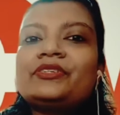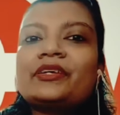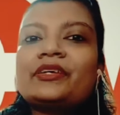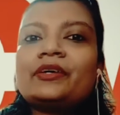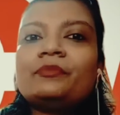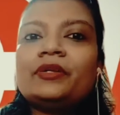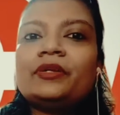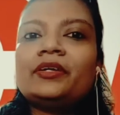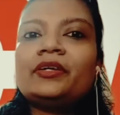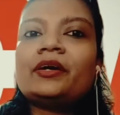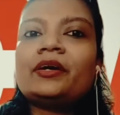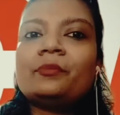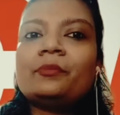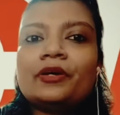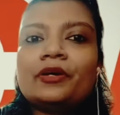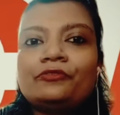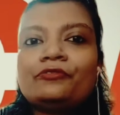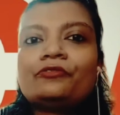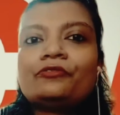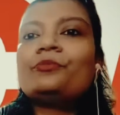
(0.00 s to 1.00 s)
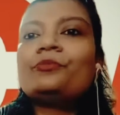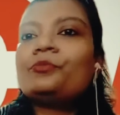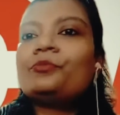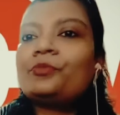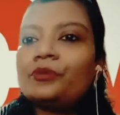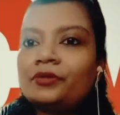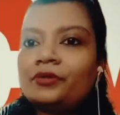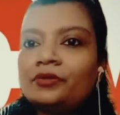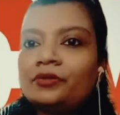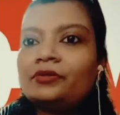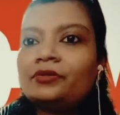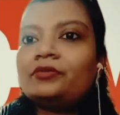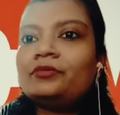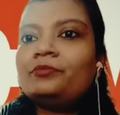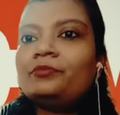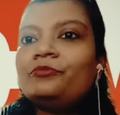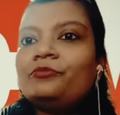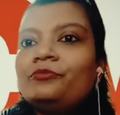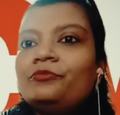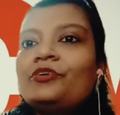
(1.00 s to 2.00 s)
I mean, apart from
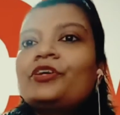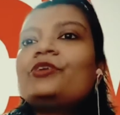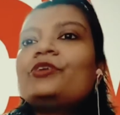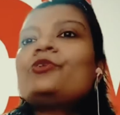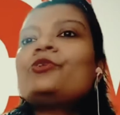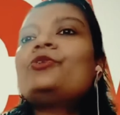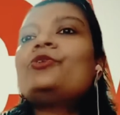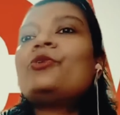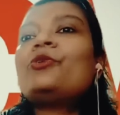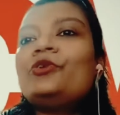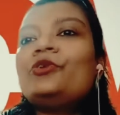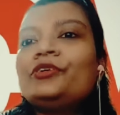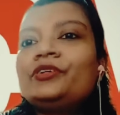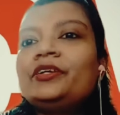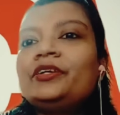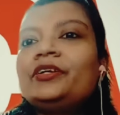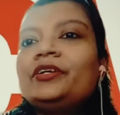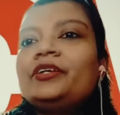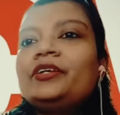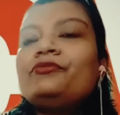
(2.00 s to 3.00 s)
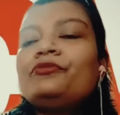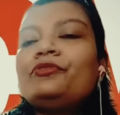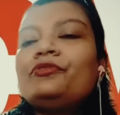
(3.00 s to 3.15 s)
working on alternative